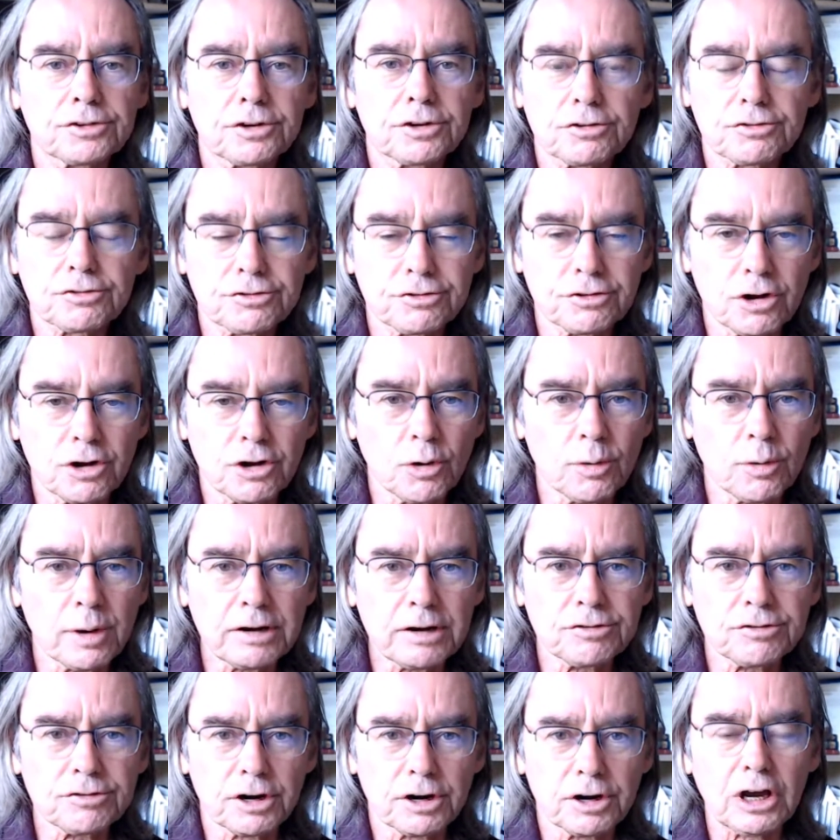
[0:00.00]
there's no
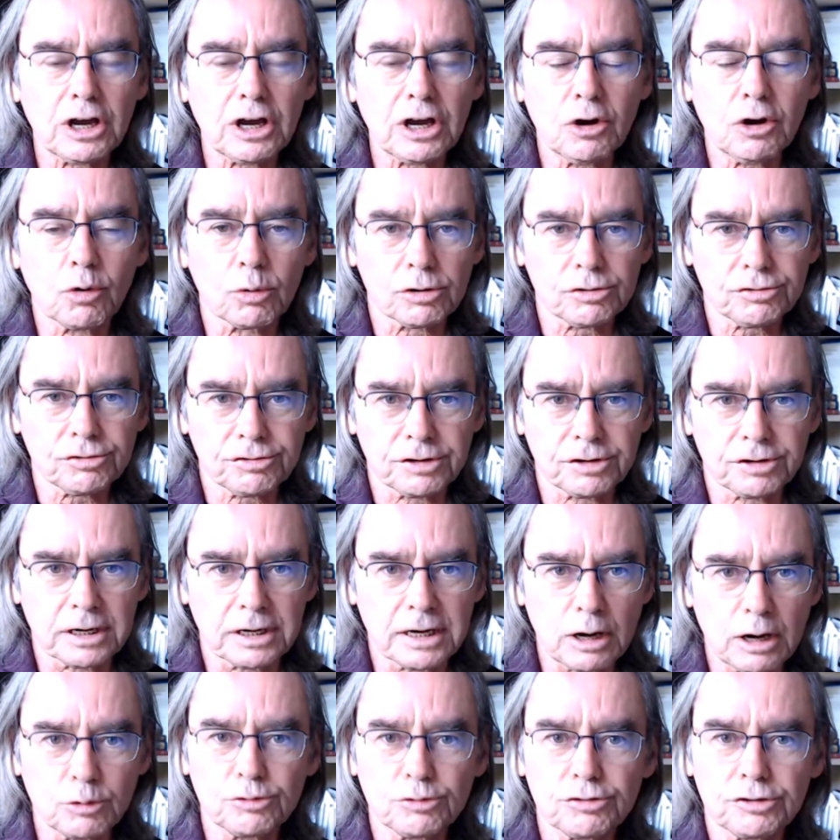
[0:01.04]
engineering course in
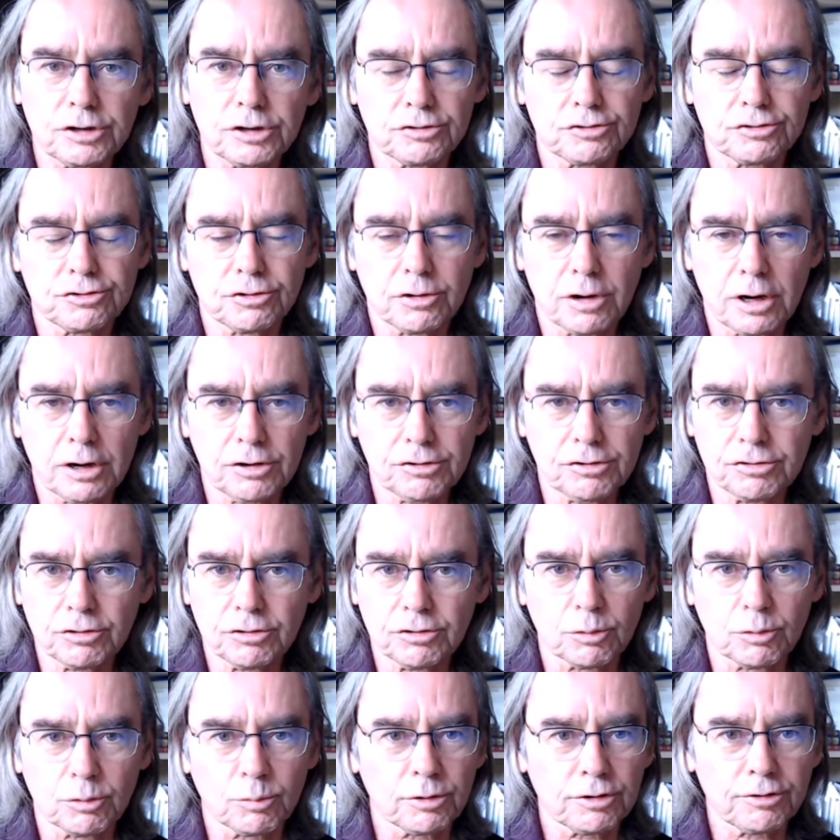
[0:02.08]
house construction or wood